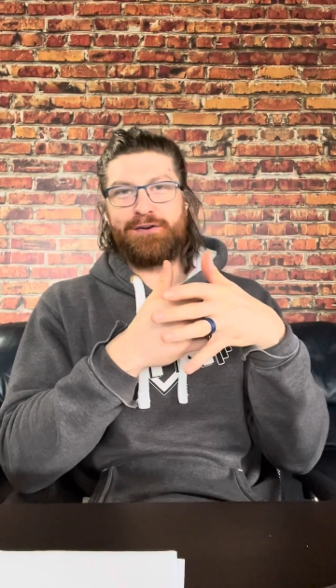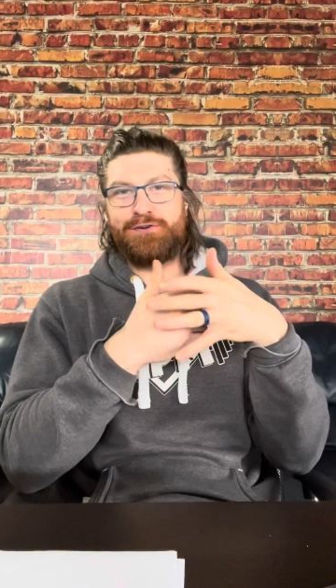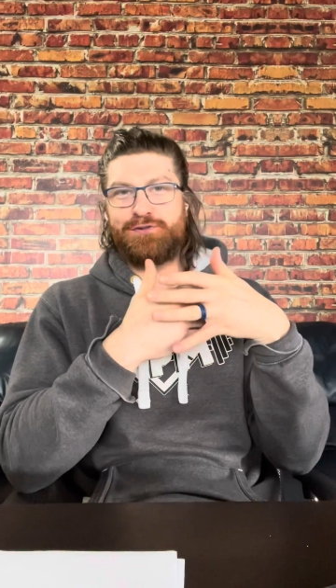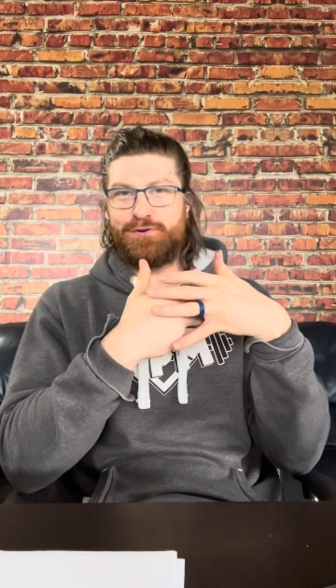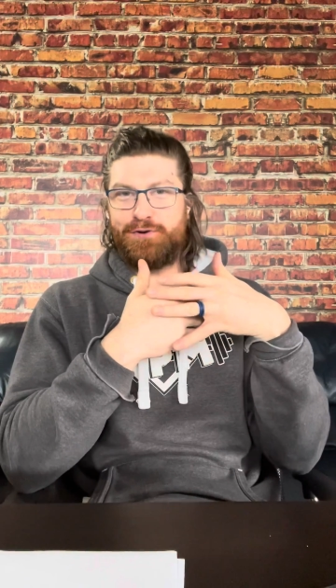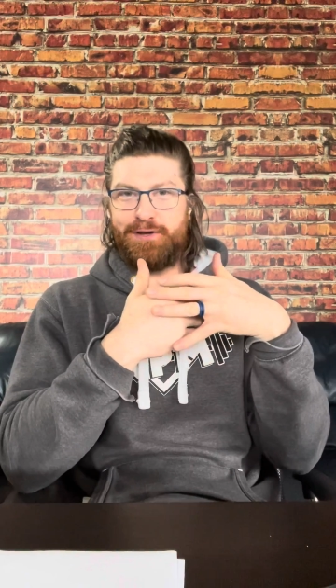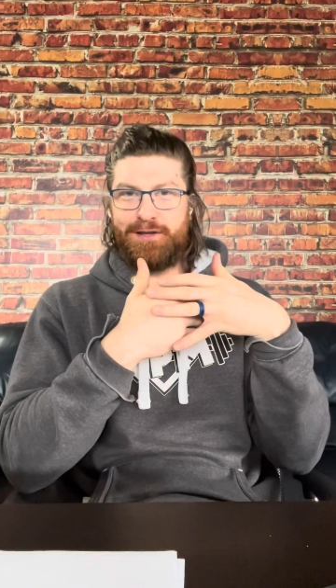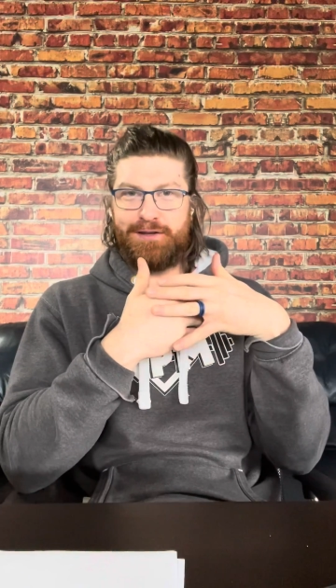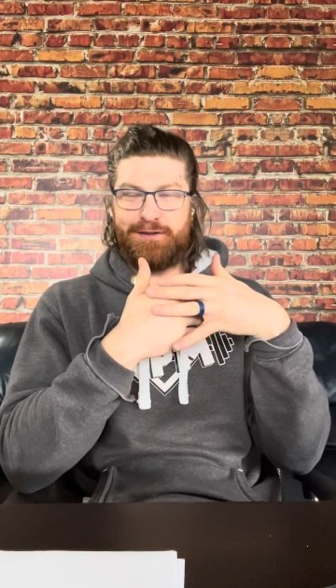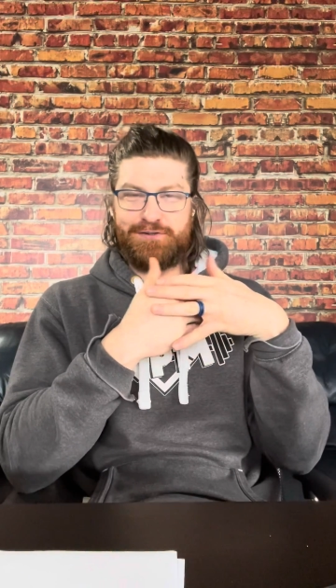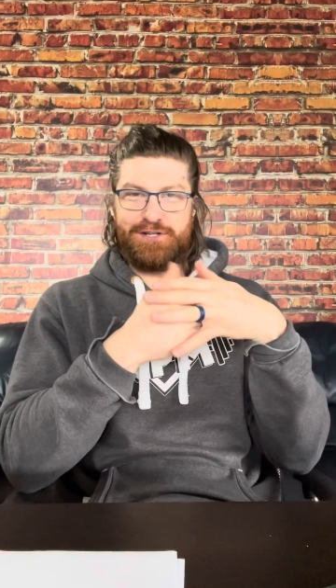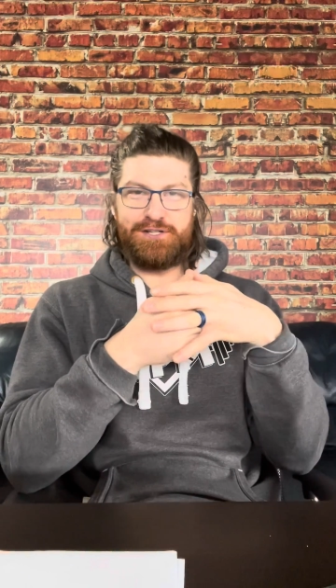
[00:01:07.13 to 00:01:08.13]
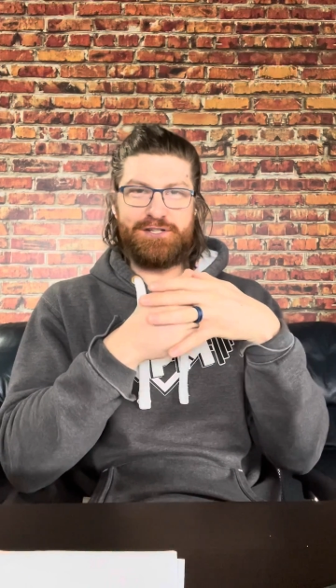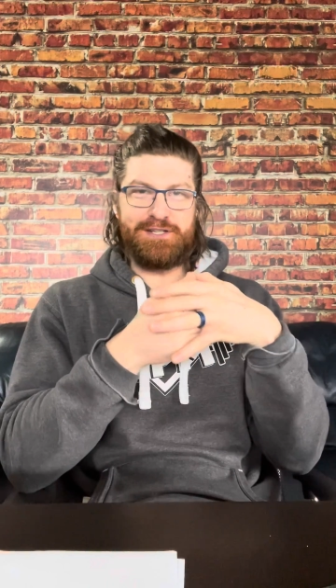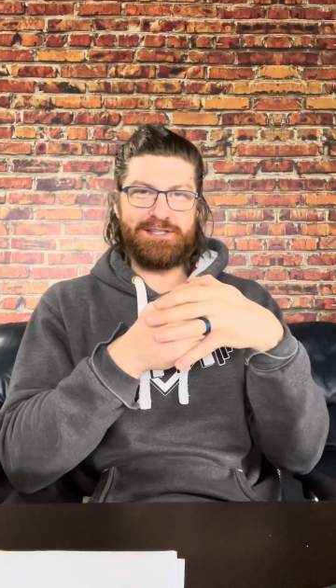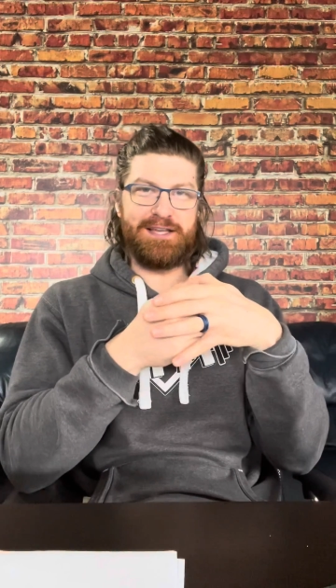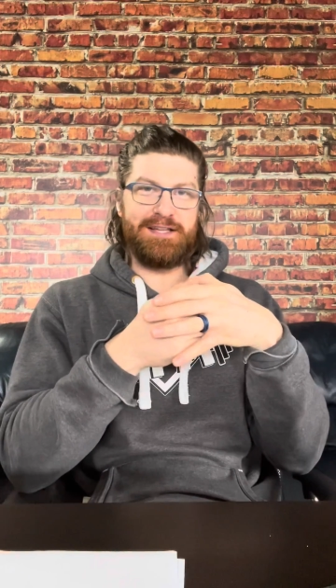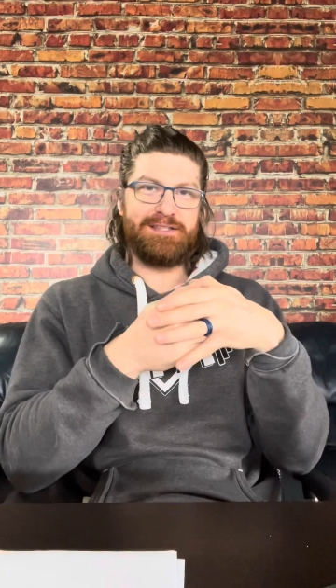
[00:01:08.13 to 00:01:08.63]
You're teaching
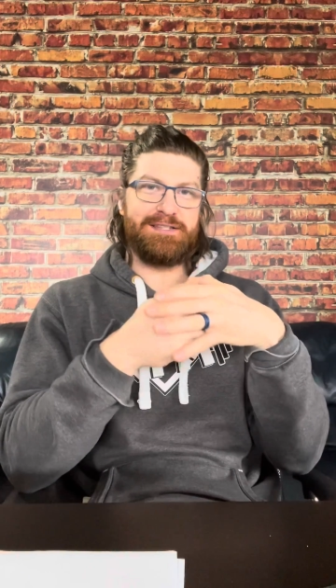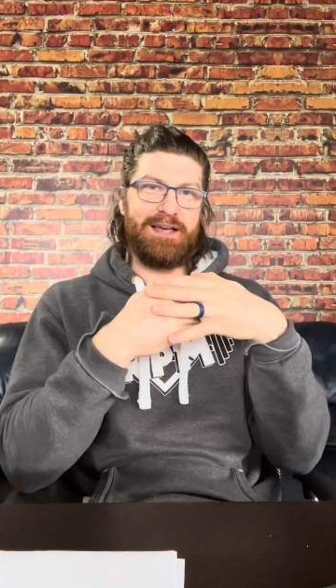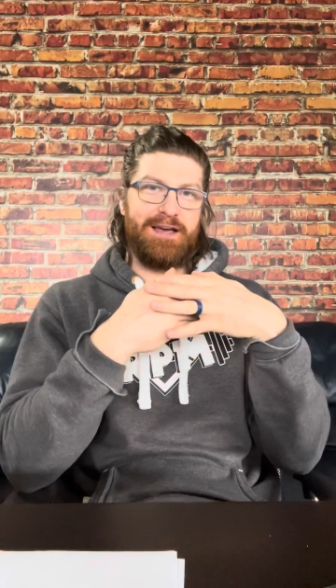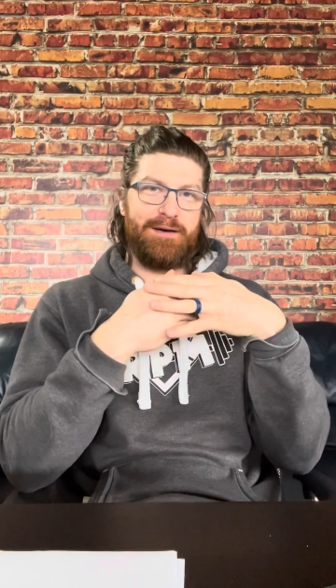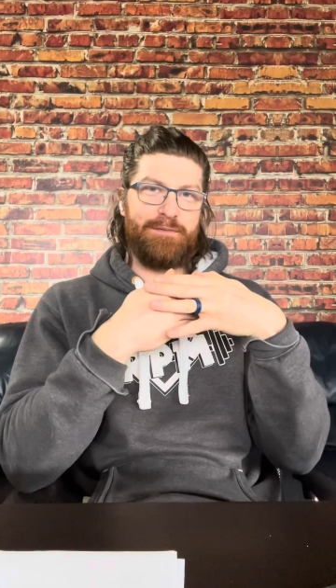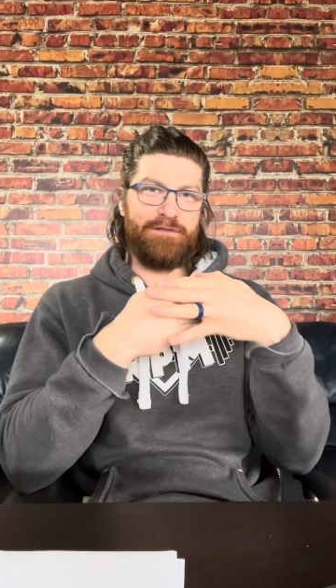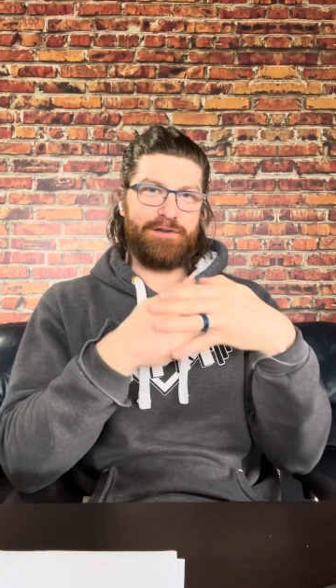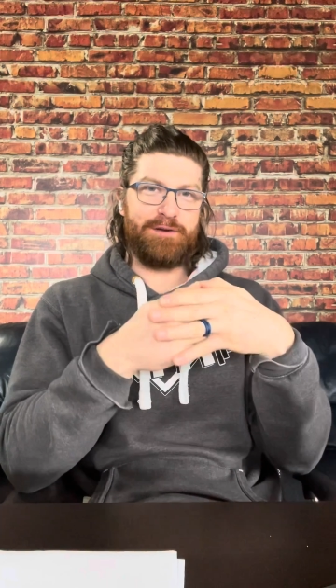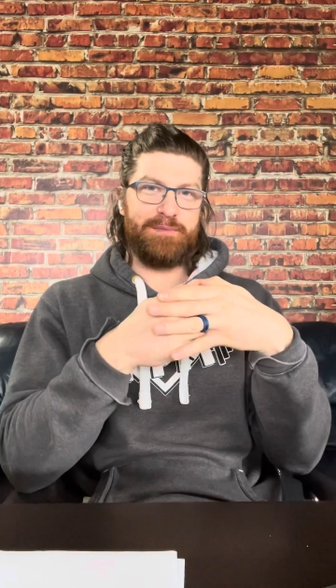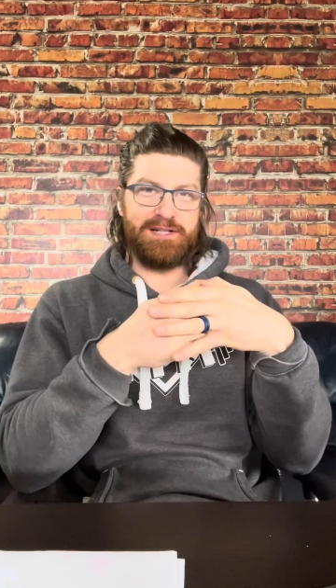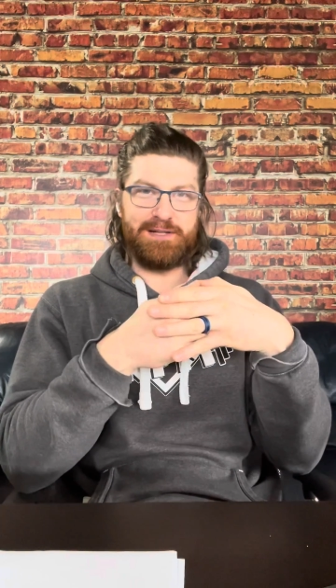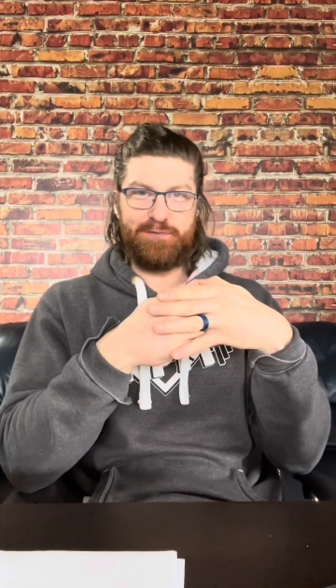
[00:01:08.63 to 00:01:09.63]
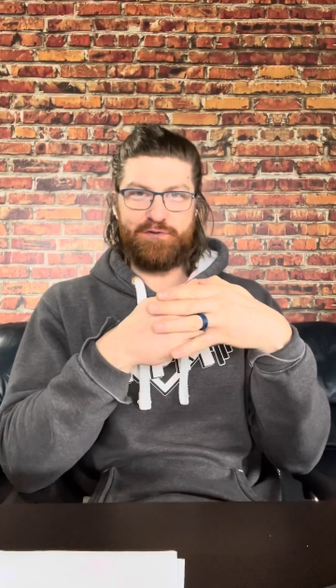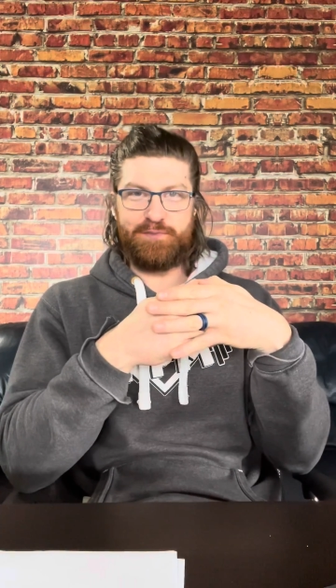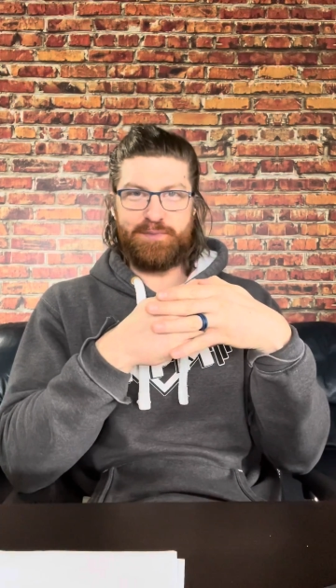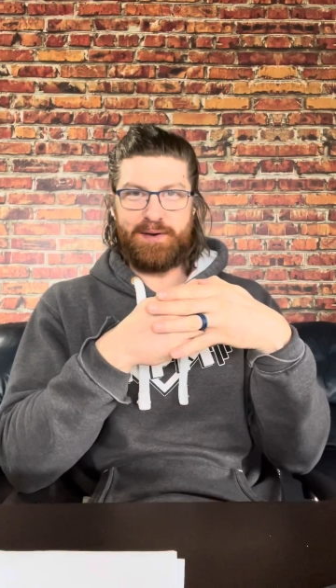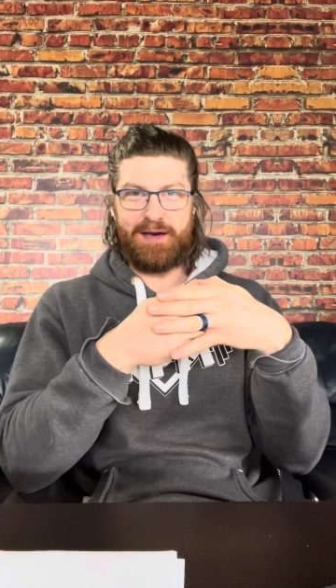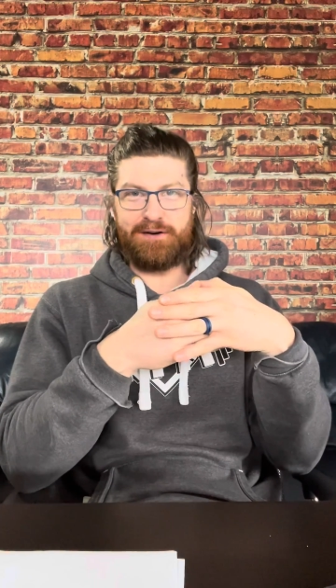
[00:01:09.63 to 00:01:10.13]
these kids fundamental
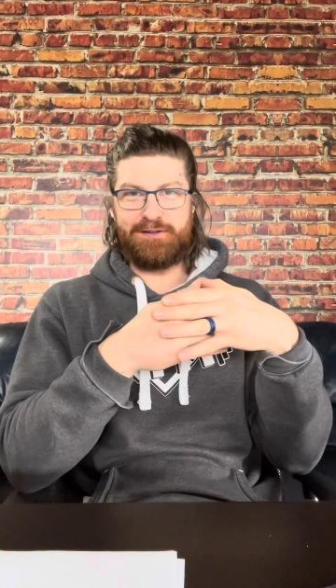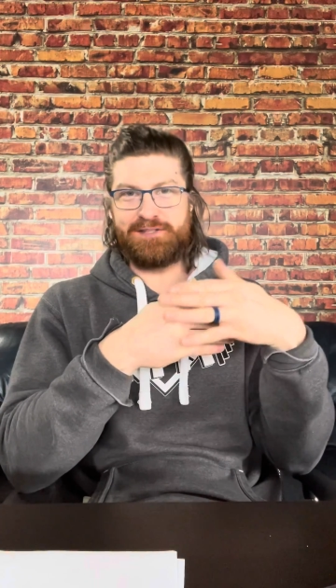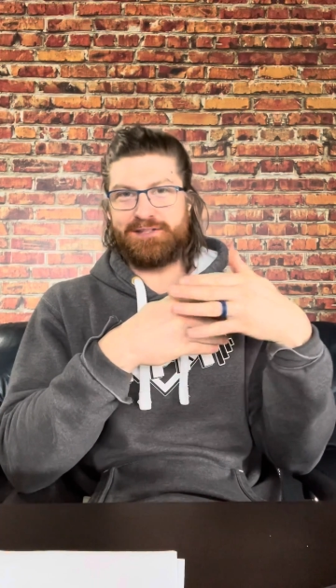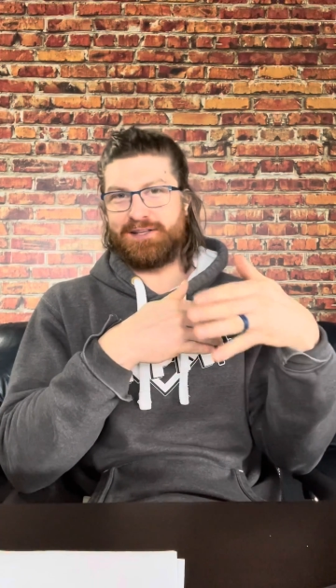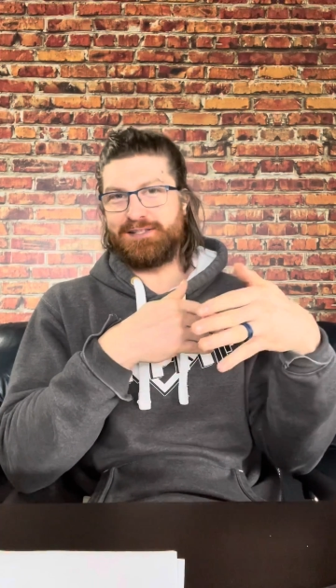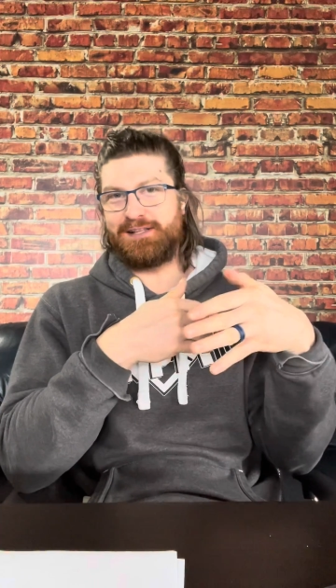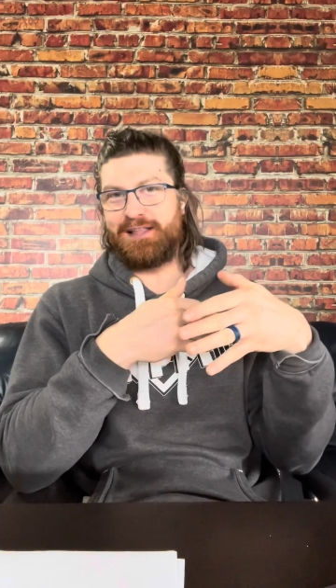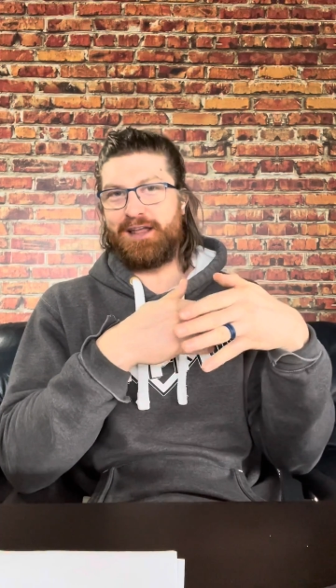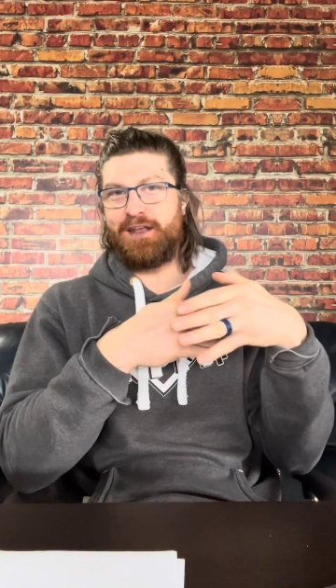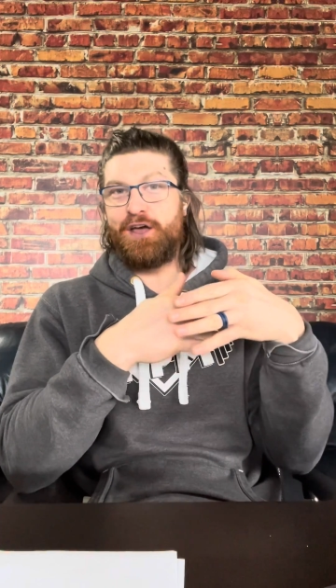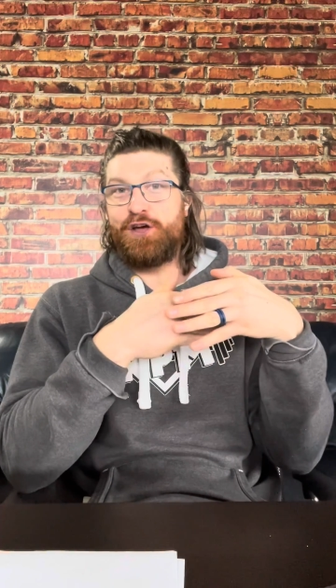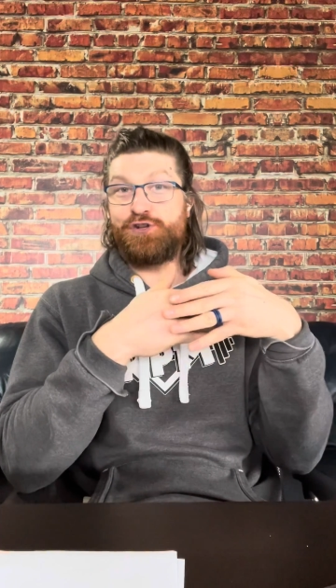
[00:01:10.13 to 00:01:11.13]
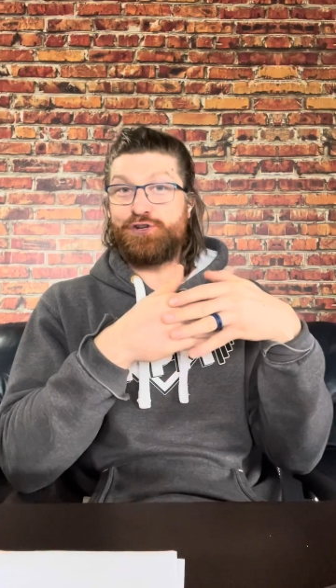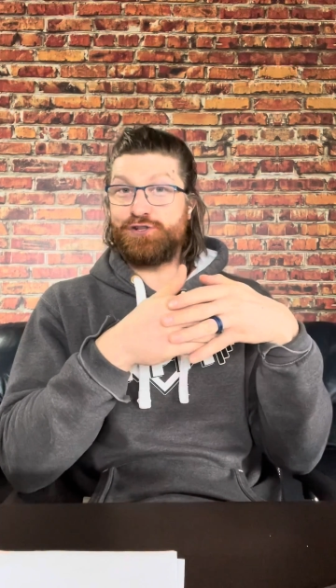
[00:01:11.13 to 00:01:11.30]
movement patterns and things like that,